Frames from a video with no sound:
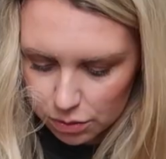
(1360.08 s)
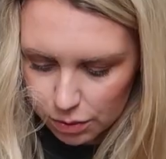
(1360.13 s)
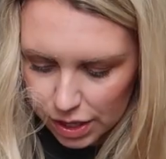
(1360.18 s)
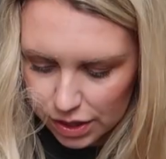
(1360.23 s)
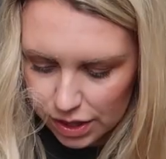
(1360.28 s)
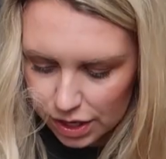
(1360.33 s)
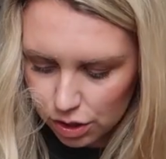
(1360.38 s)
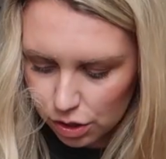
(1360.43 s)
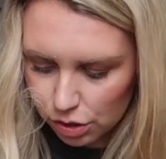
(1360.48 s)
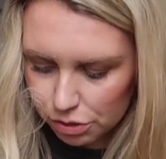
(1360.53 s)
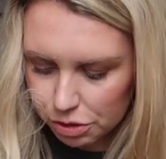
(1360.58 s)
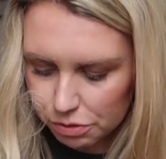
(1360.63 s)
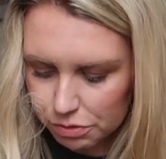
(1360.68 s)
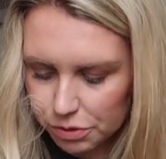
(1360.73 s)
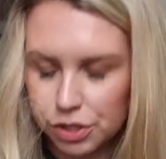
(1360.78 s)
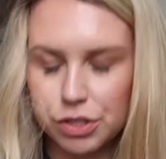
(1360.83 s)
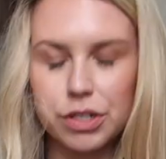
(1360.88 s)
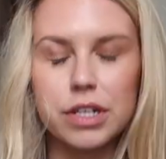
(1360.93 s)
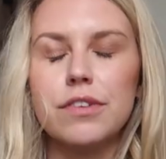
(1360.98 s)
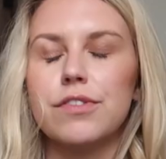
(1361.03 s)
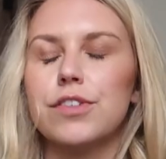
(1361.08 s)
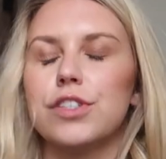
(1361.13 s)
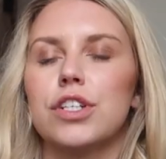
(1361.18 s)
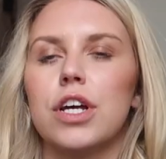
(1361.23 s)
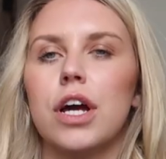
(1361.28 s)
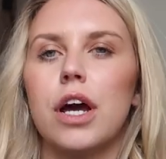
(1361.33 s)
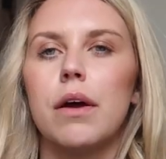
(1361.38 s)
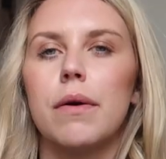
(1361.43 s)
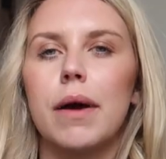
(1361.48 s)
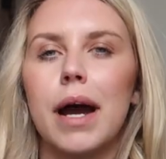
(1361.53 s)
the way, that golden retriever
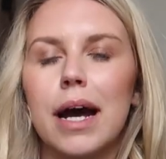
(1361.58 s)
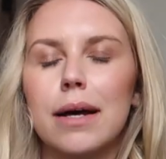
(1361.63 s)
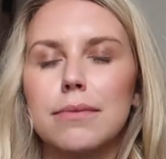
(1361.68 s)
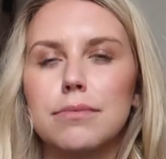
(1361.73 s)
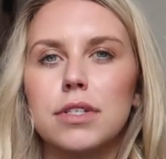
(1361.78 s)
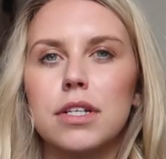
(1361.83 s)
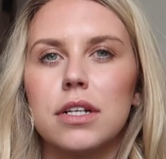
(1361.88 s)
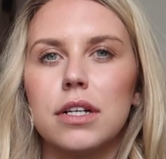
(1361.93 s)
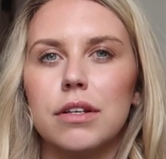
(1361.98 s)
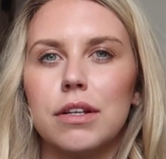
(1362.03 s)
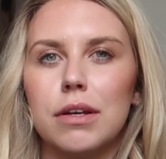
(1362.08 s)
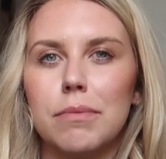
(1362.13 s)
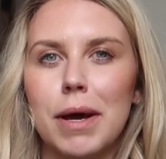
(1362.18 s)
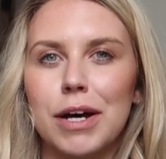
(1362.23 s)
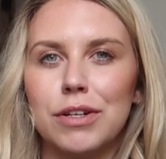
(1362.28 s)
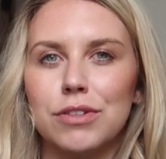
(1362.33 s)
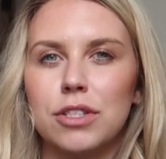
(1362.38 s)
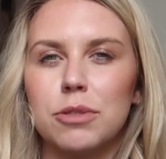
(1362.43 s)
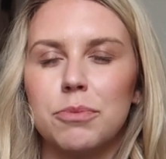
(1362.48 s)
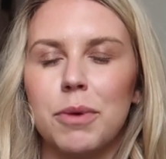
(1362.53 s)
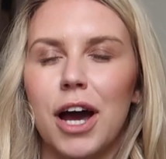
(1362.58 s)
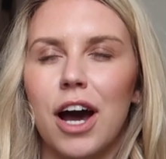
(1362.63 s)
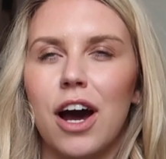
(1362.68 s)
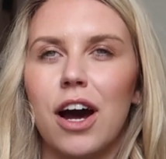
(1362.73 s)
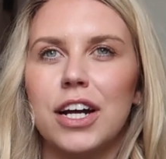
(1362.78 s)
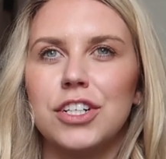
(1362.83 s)
show absolutely melted my heart.